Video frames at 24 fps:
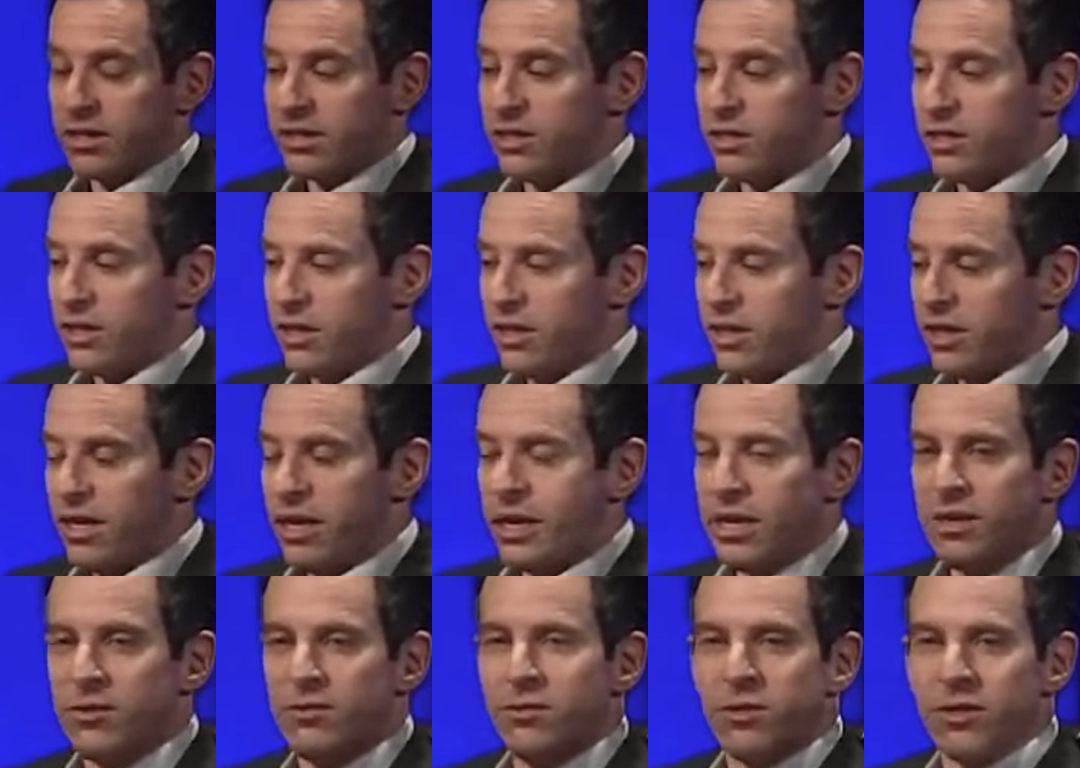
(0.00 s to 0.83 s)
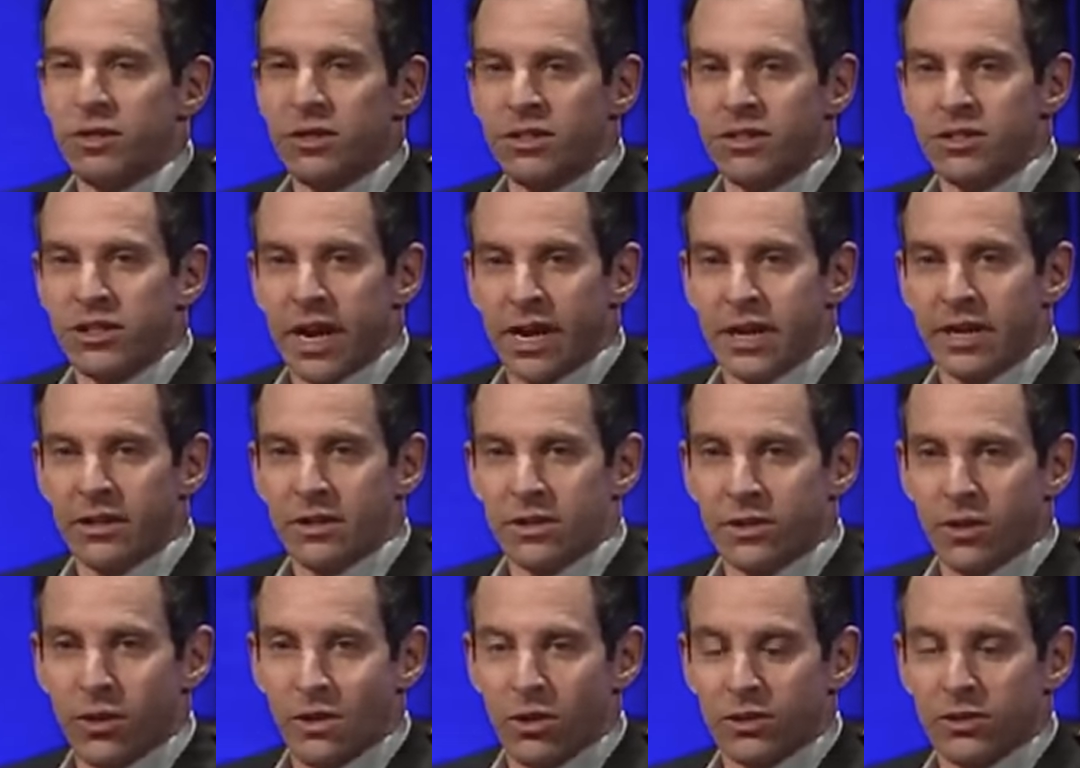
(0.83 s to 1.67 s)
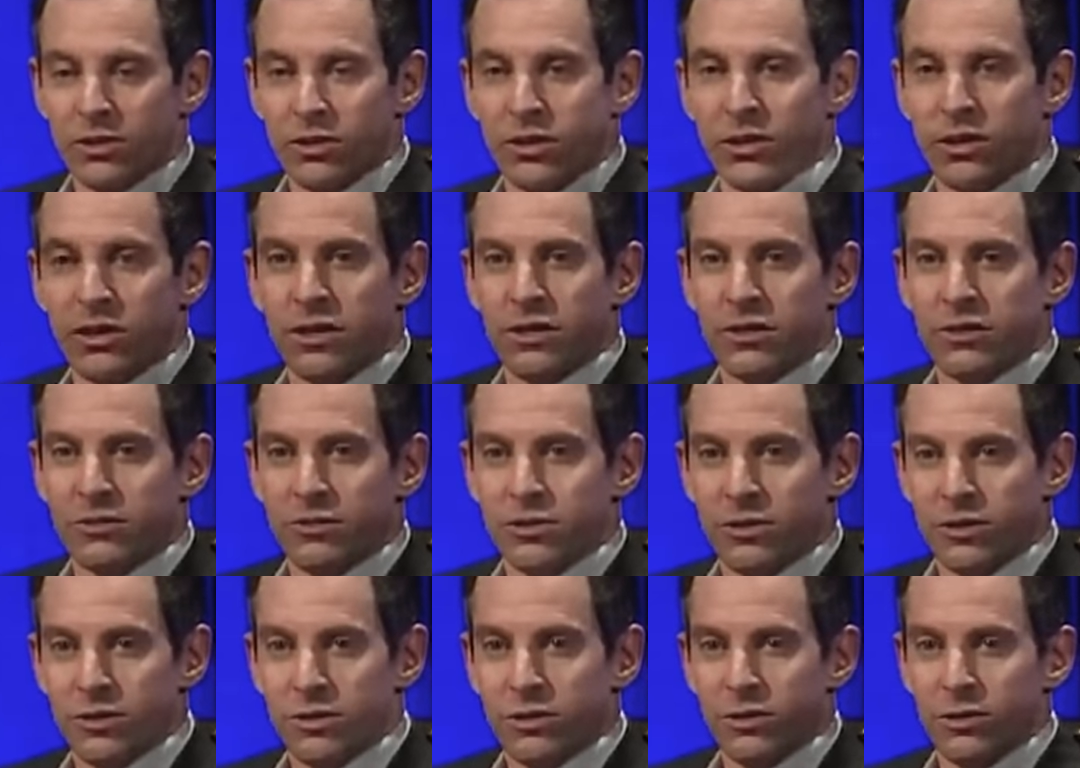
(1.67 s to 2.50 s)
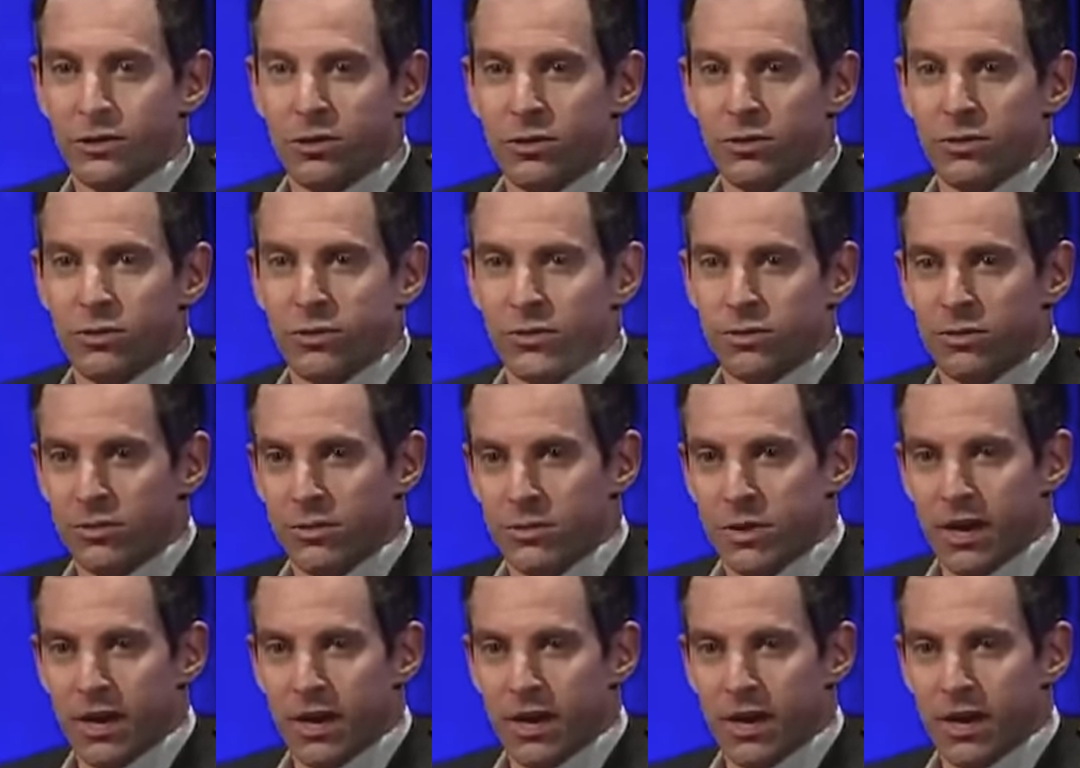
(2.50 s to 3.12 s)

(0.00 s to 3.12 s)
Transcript: think there's just a need for a secular alternative to